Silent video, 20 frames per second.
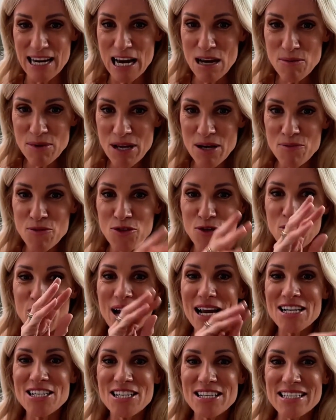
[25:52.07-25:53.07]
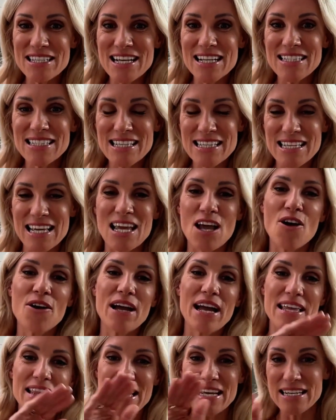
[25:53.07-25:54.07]
name come through and she starts to see,
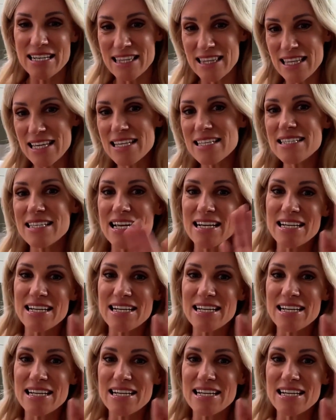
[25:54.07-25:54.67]
okay, they did this,